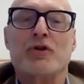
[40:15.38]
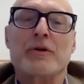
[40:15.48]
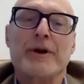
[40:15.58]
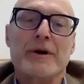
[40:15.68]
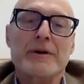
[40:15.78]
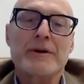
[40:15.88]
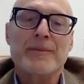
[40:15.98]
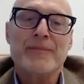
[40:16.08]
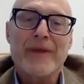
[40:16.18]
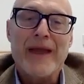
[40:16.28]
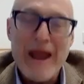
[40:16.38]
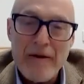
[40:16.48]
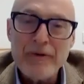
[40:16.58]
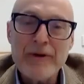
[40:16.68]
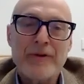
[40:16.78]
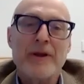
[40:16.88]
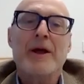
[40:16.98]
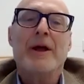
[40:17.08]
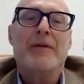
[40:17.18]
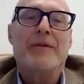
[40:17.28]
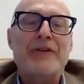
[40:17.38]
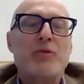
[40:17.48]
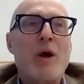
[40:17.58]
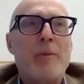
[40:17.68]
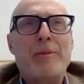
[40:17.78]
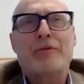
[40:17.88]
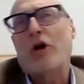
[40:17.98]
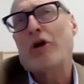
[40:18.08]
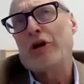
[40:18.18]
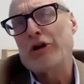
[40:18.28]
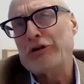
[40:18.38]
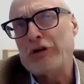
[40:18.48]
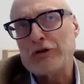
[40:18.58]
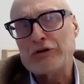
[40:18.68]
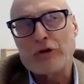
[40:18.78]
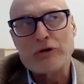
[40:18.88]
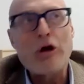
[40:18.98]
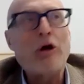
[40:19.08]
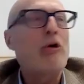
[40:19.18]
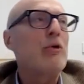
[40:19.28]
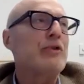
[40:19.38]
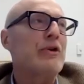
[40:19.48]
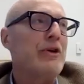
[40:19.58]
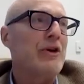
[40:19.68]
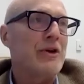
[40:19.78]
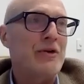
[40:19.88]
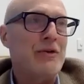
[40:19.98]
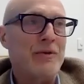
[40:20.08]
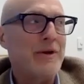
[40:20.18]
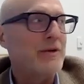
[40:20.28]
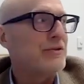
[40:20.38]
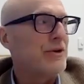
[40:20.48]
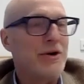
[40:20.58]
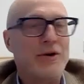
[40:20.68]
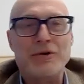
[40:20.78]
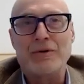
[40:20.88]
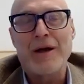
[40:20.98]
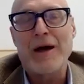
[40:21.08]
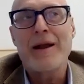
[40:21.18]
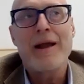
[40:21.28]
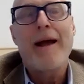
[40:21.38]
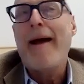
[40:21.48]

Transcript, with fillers: earlier. Everything. That's why people say, are you going to test the lows? Are you going to do this? Are you going to do that?